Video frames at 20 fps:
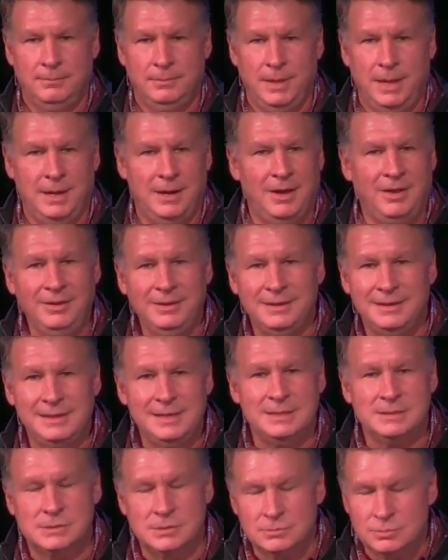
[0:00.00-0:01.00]
And all it
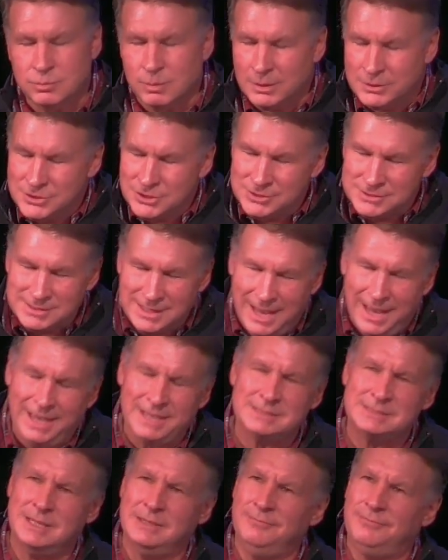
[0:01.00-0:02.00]
is we're just
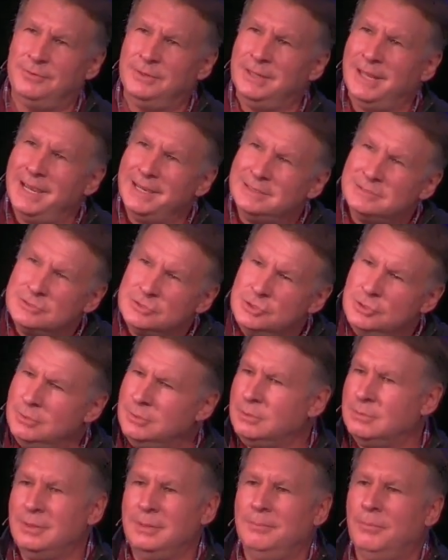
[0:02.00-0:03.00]
asking for like 2 or
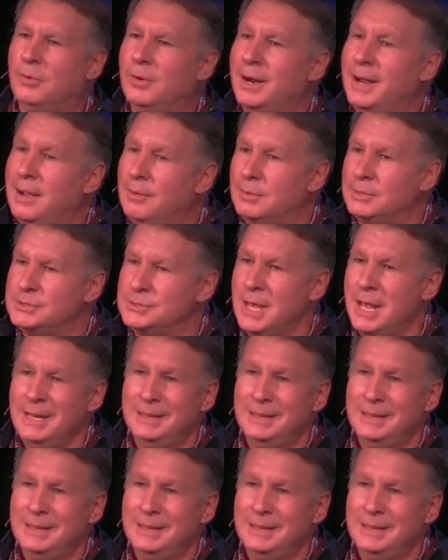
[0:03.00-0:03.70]
3 more hours.